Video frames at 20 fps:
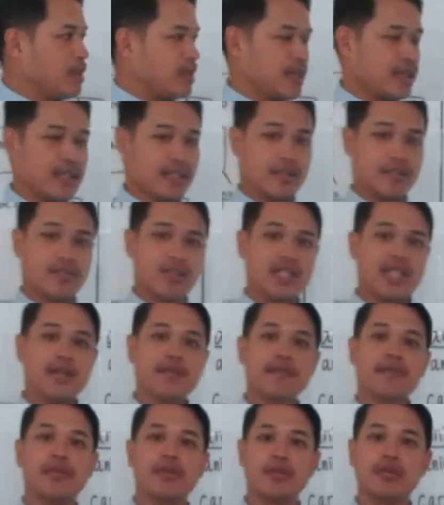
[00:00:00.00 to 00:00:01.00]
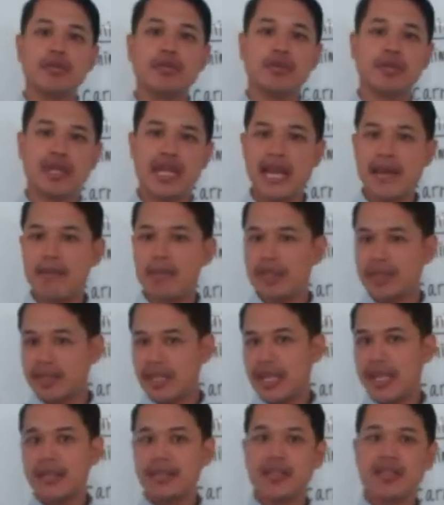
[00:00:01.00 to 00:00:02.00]
an example
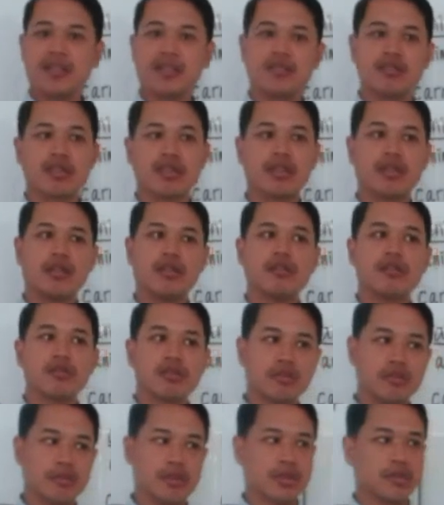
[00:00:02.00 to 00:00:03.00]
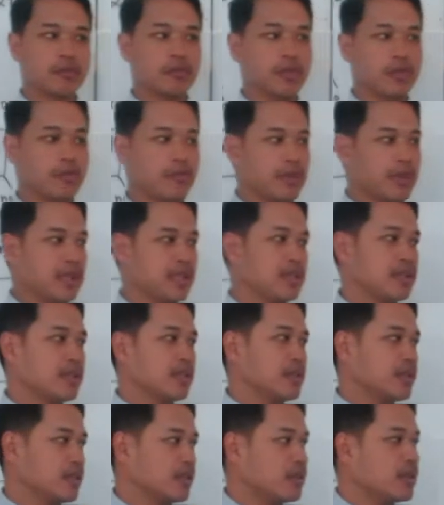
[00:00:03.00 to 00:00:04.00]
habitat that is close to us would be
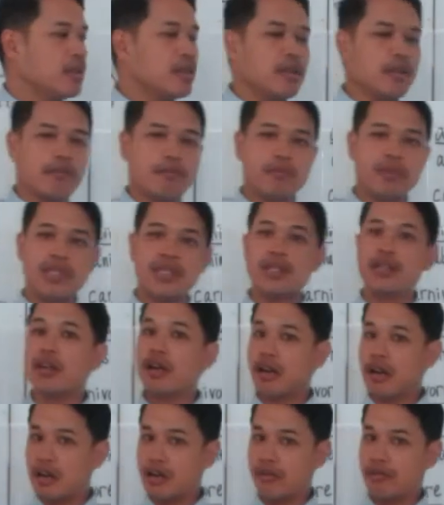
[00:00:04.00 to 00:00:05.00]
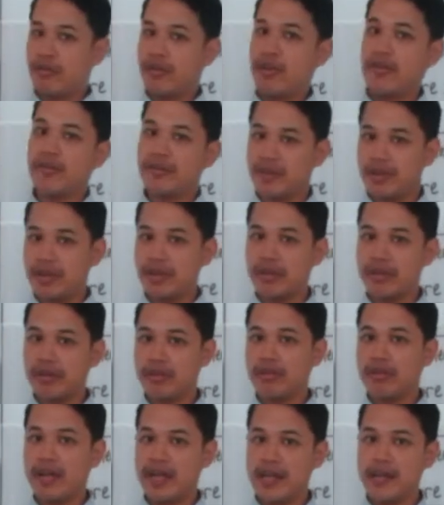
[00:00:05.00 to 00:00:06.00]
the Mekong River,
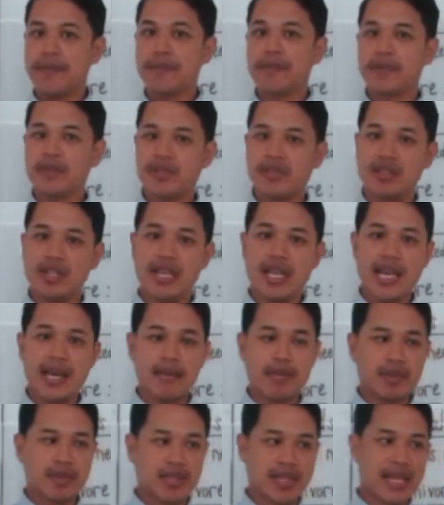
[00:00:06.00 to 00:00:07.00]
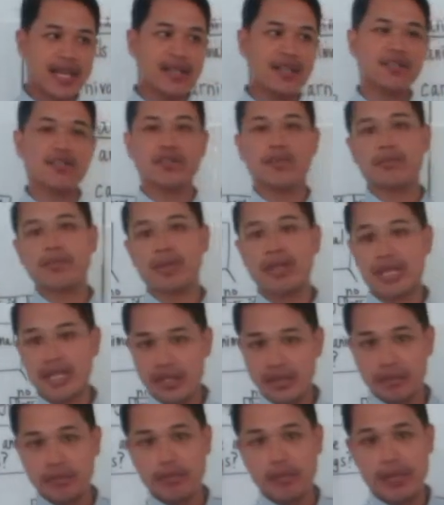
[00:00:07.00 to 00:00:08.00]
right? Because the habitat is a
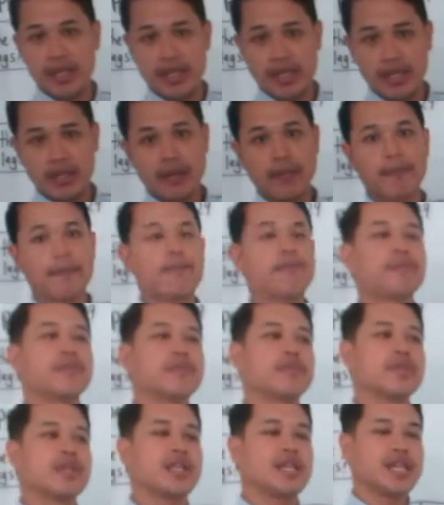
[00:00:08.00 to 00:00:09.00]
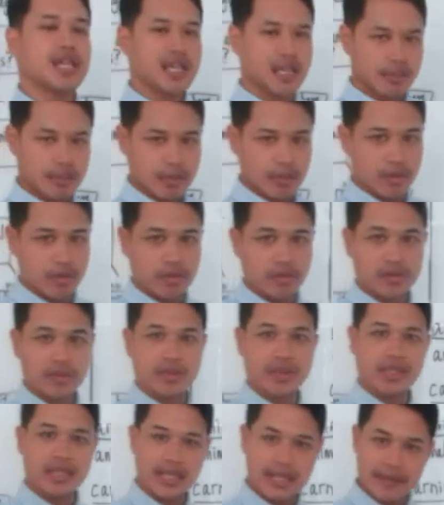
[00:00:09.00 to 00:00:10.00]
place where
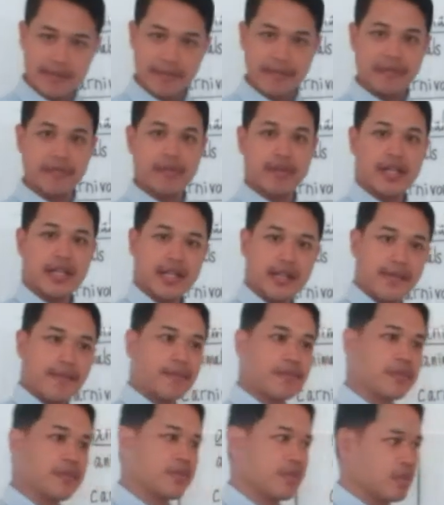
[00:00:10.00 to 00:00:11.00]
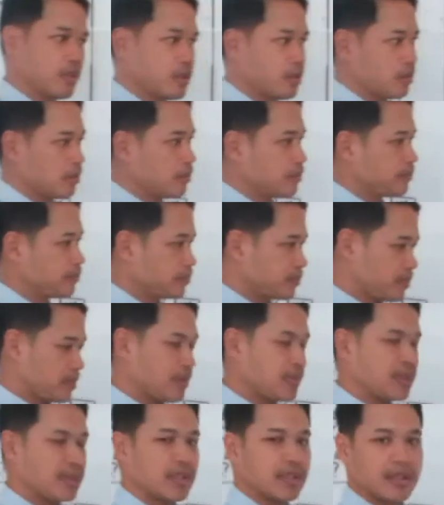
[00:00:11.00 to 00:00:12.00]
animals live, right? So
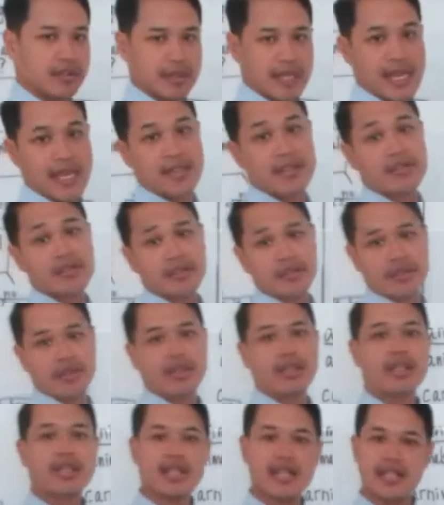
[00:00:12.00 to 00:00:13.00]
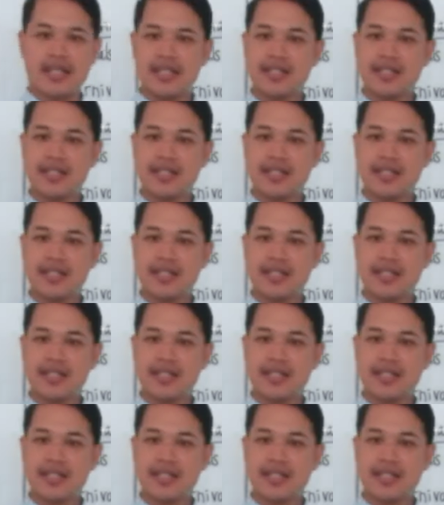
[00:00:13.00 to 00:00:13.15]
that's an